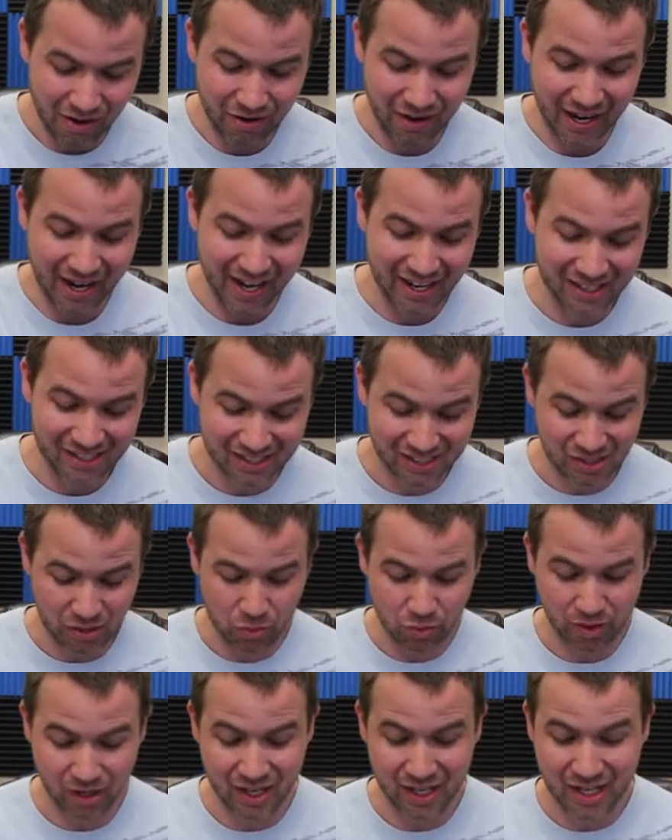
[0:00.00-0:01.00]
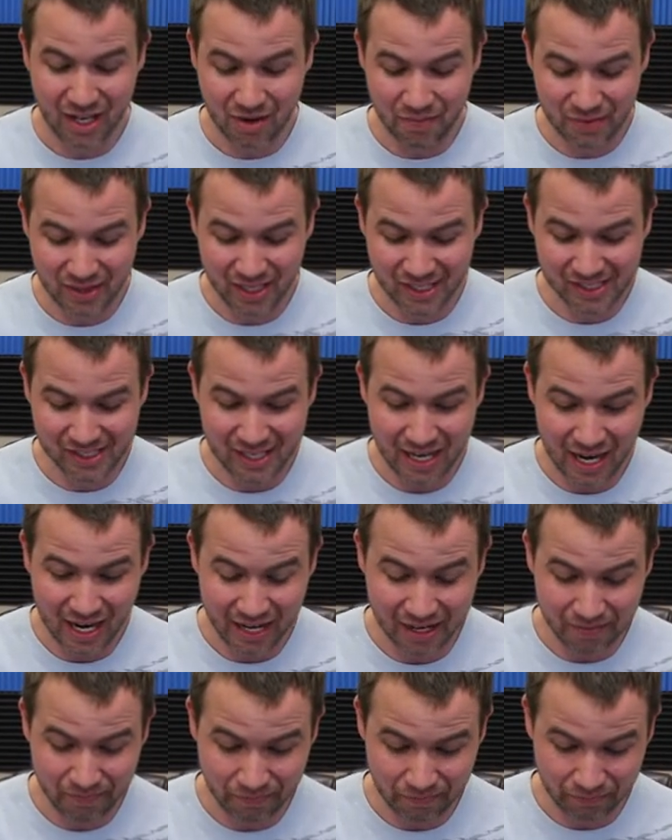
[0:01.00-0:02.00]
okay, so we're going to come in this
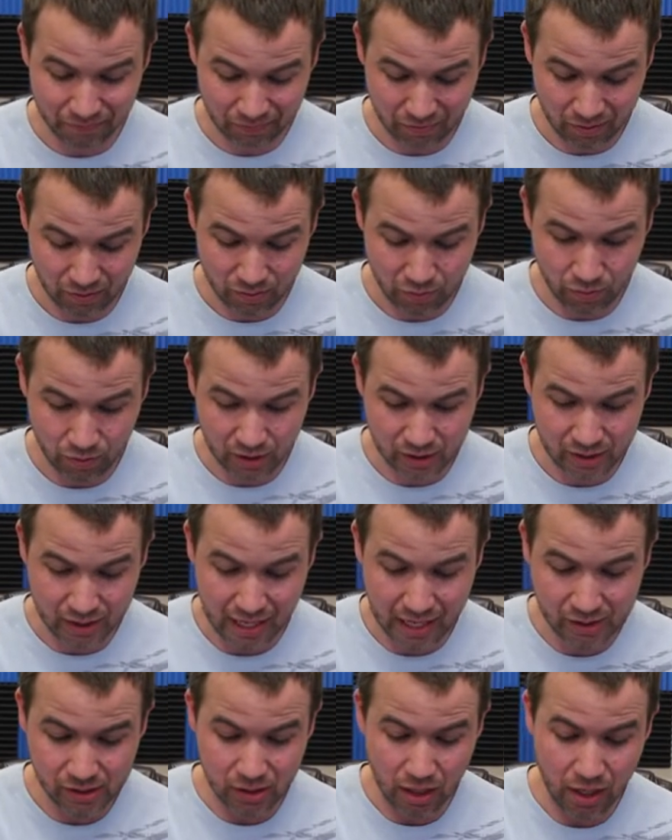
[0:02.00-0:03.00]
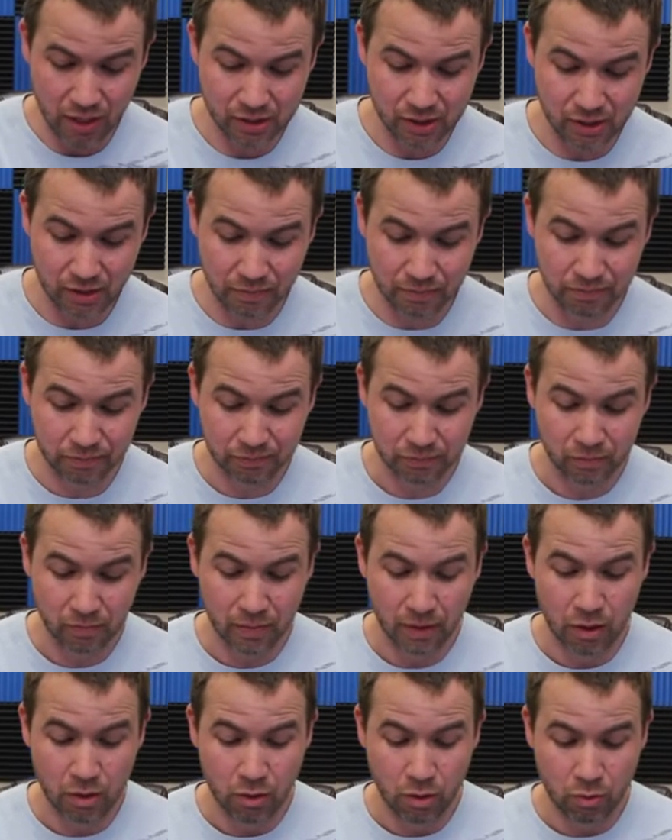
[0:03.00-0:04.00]
side, which that's awesome.
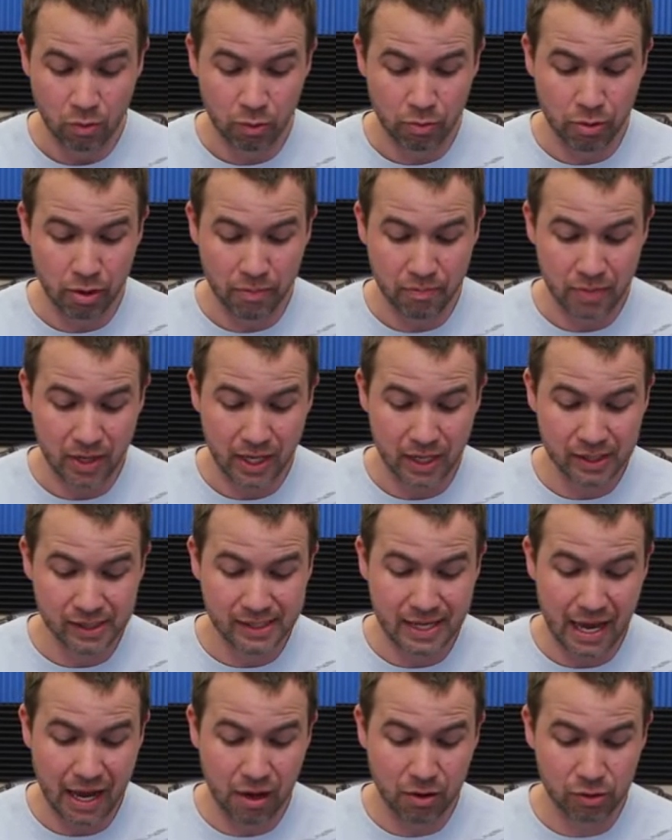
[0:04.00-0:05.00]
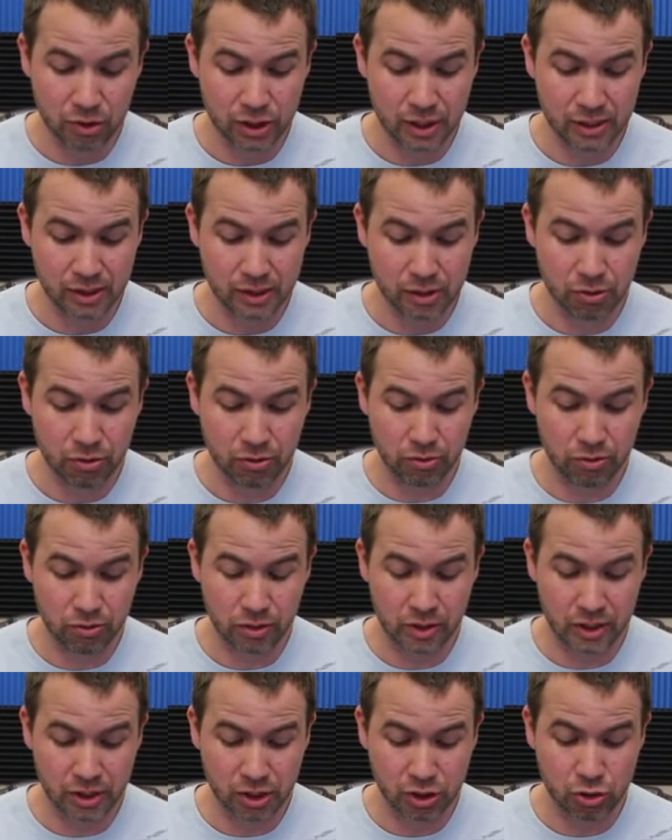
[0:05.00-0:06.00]
We'll put minions down just
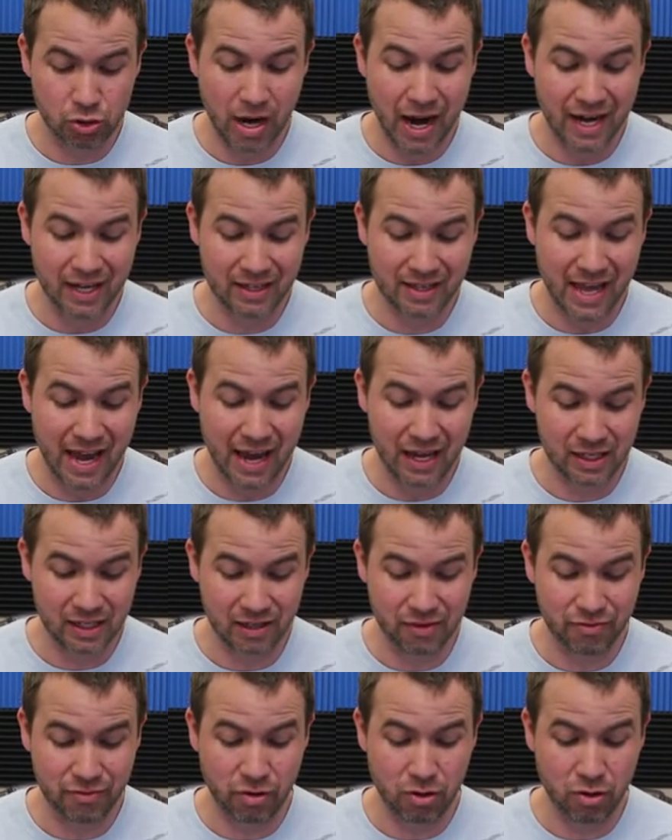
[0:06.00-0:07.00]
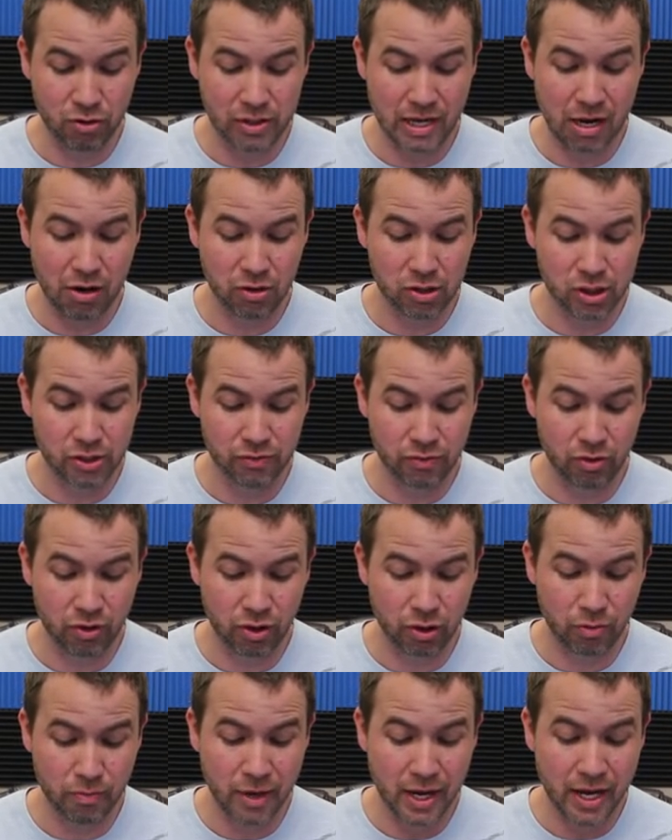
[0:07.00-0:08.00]
to distract that Inferno Tower just for a
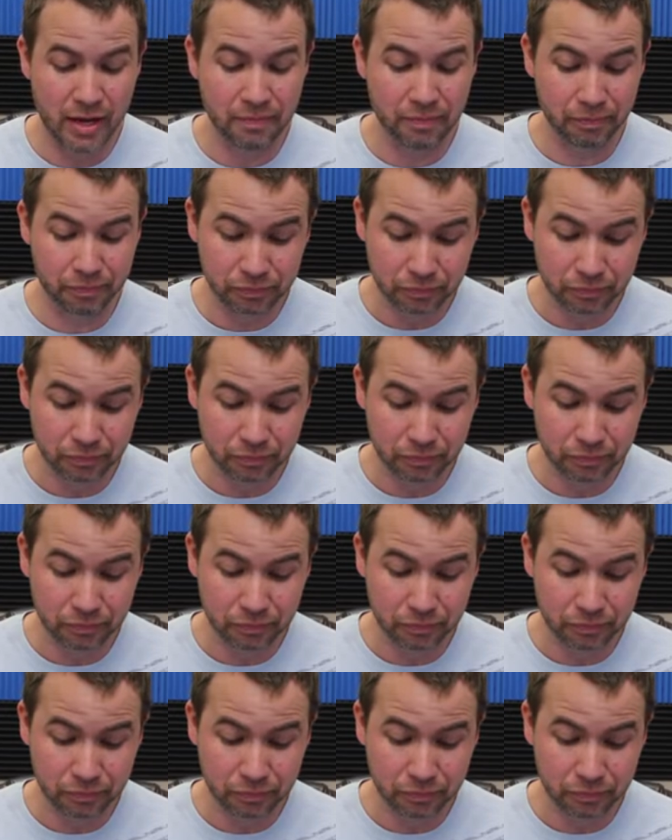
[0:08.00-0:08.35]
little bit.